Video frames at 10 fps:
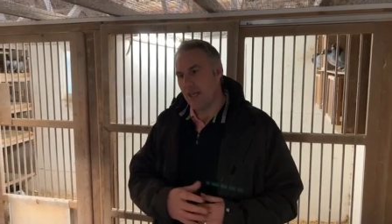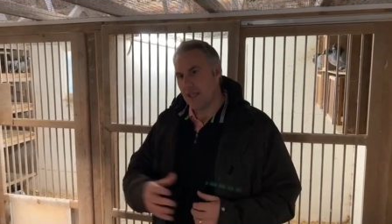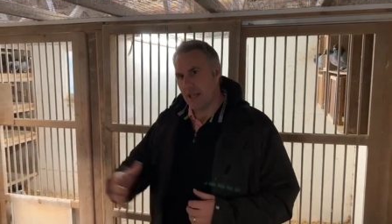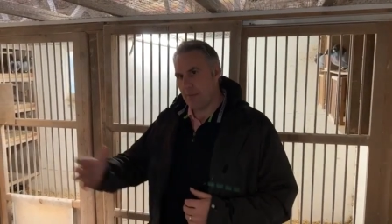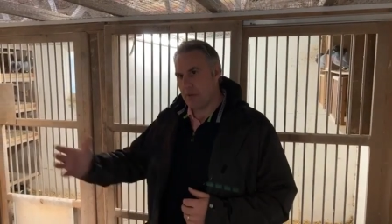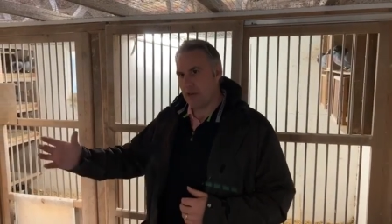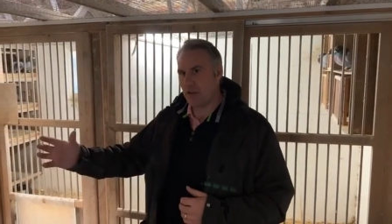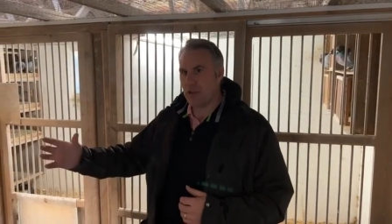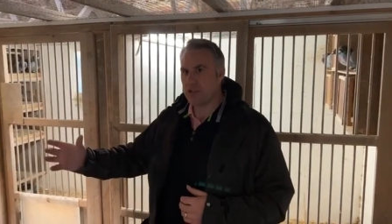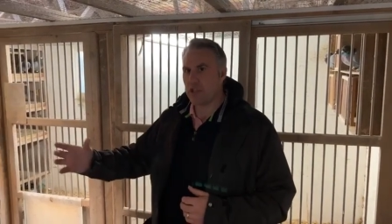they're coming
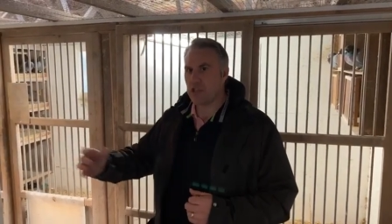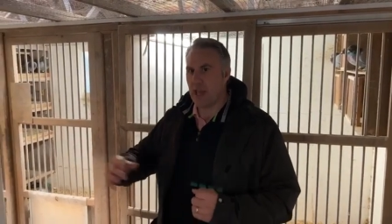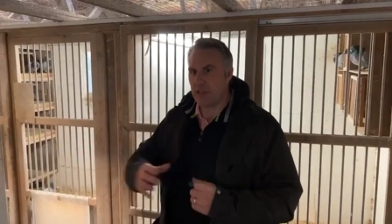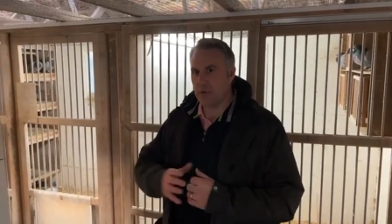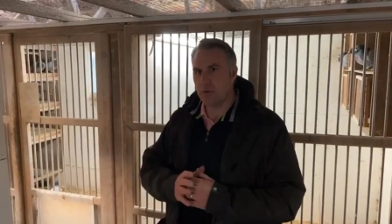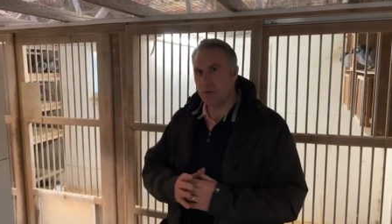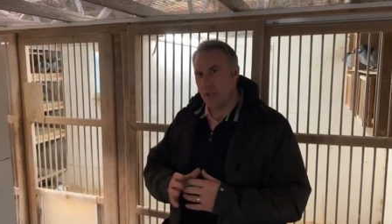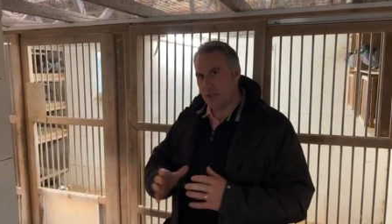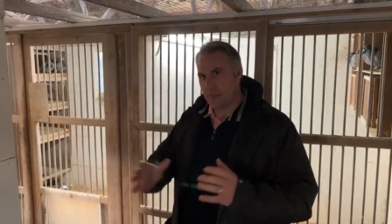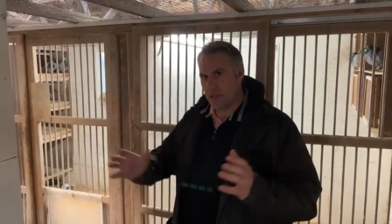across the channel
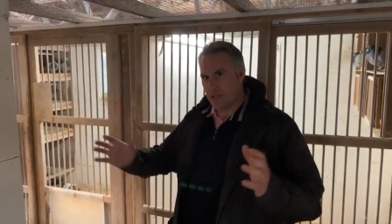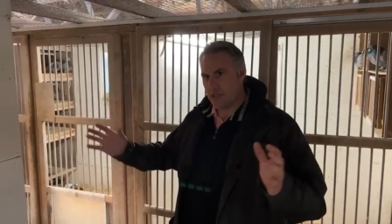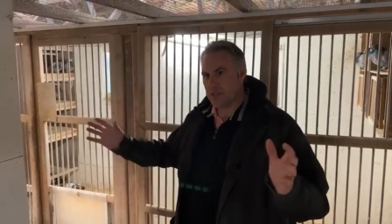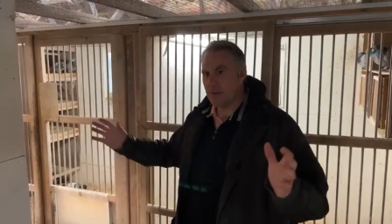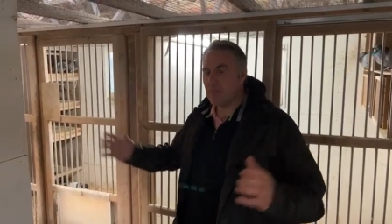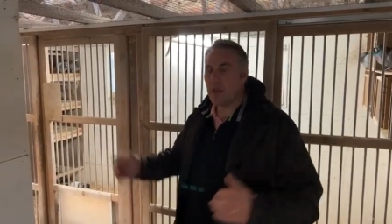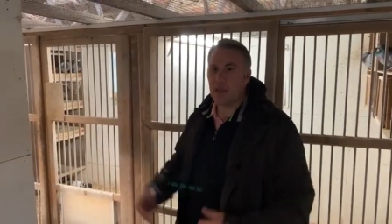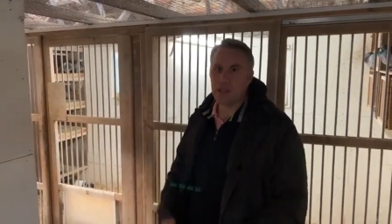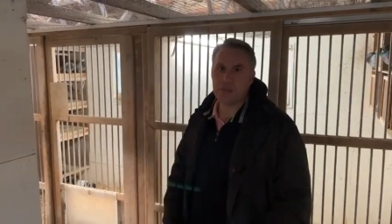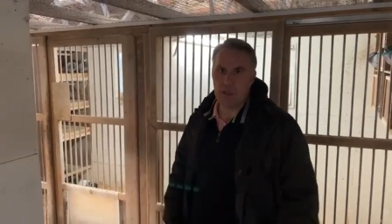the pigeons are
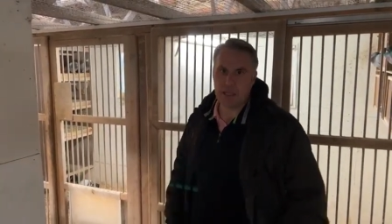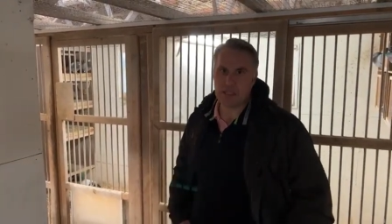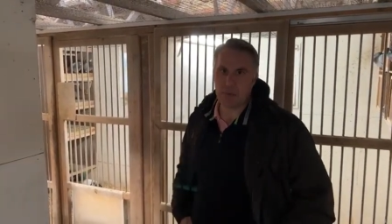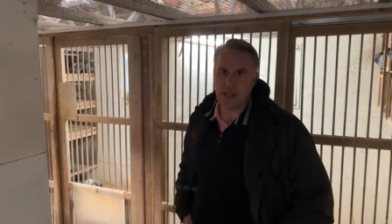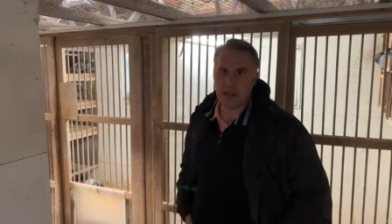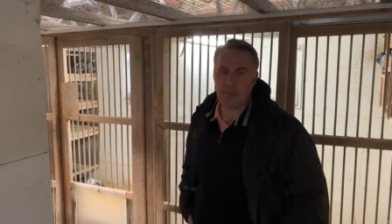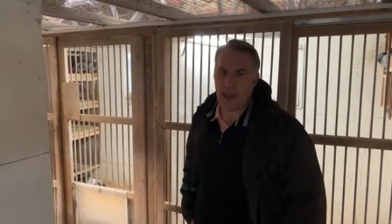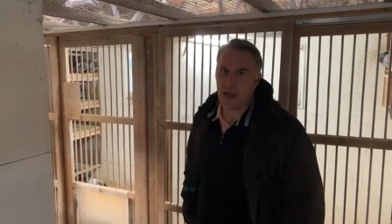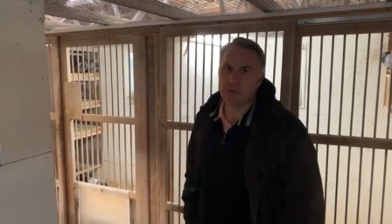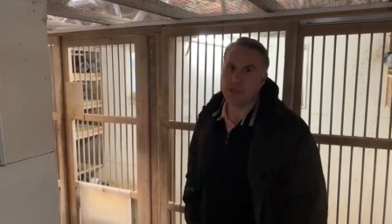it's being spread
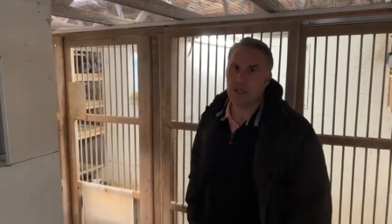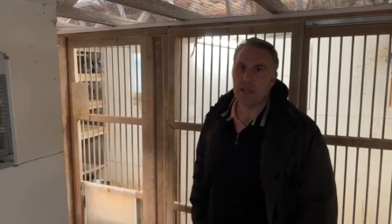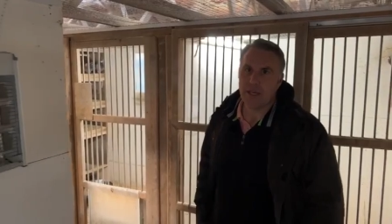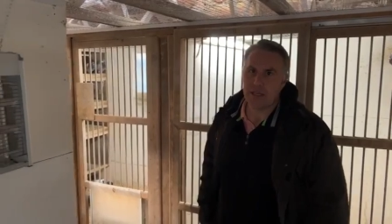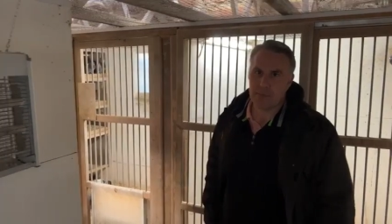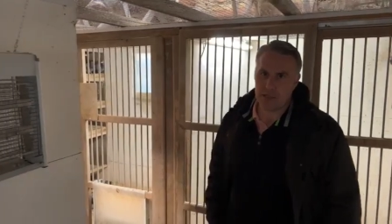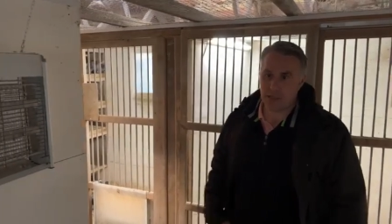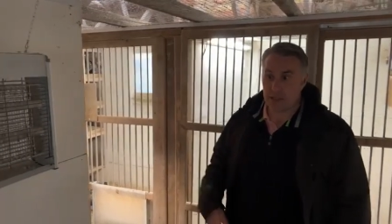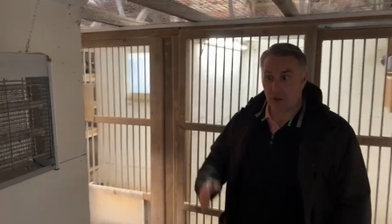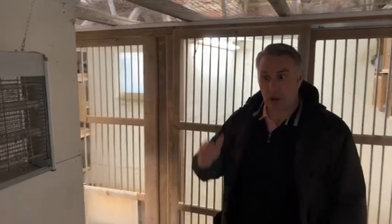about the
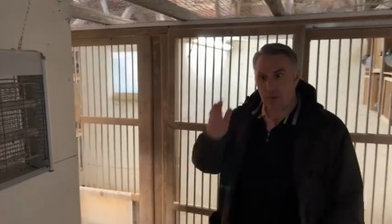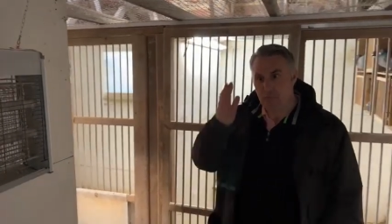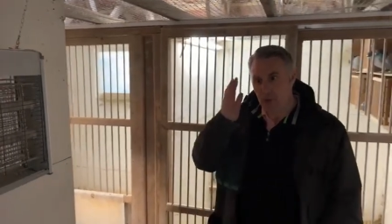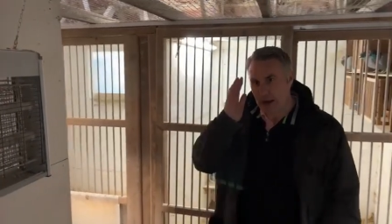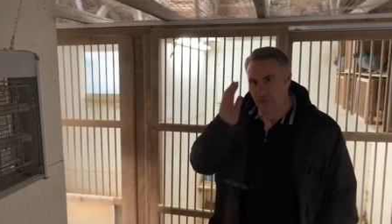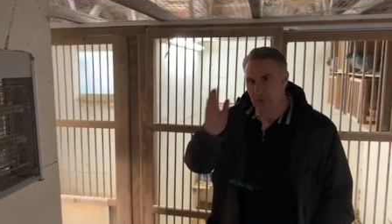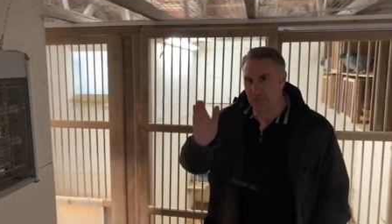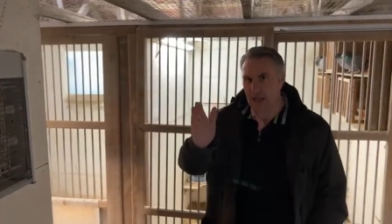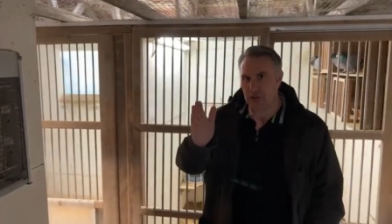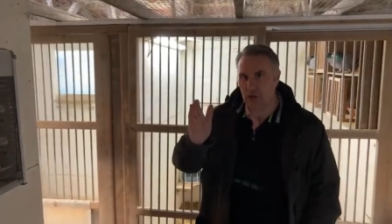pigeons have got a break
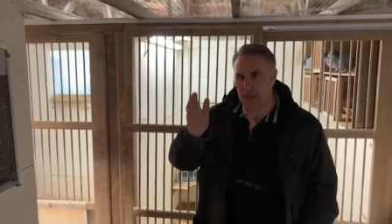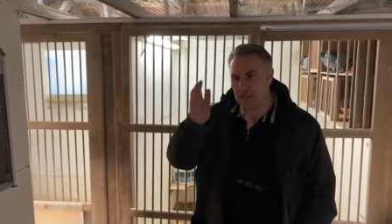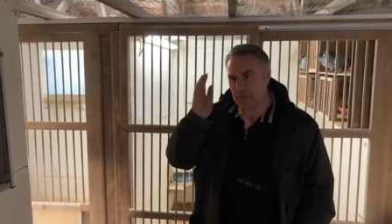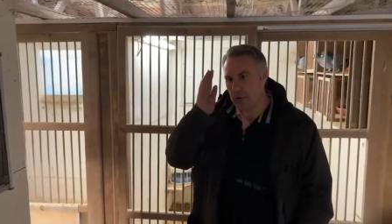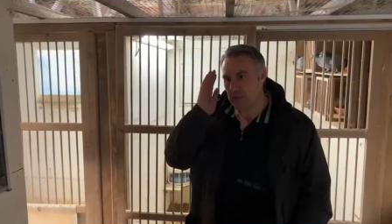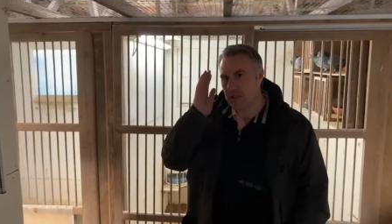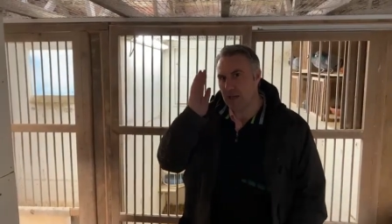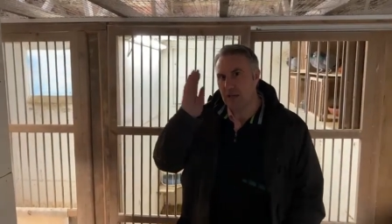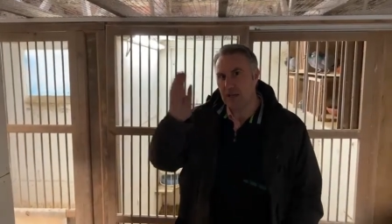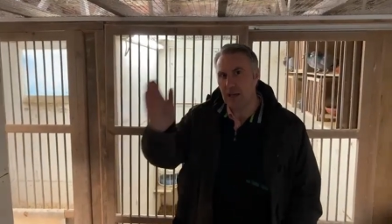from that
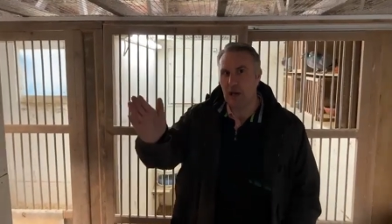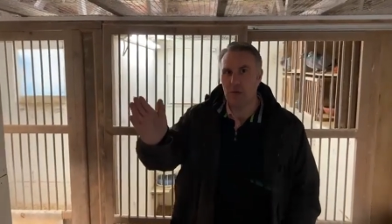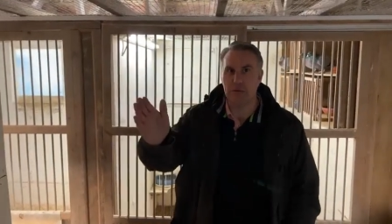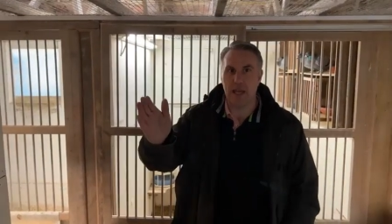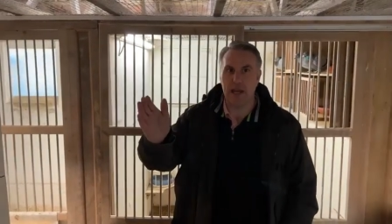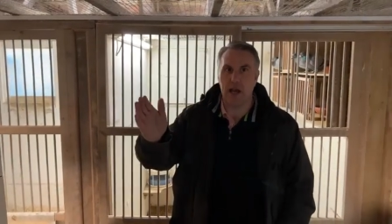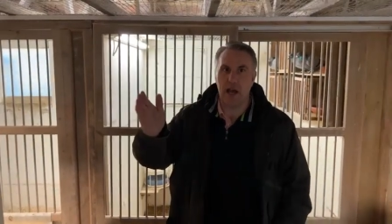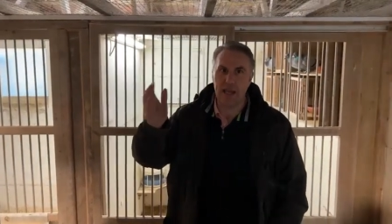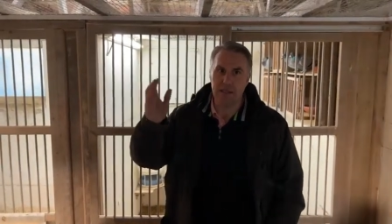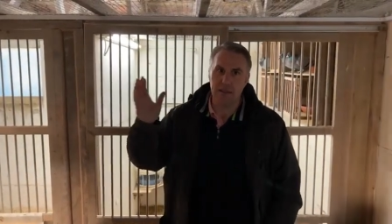transporter hold their
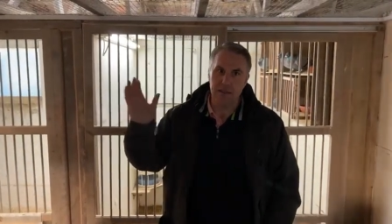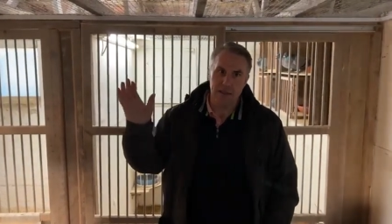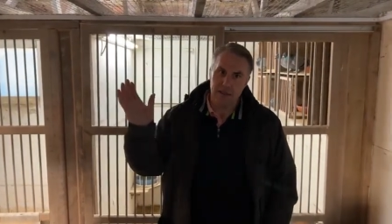line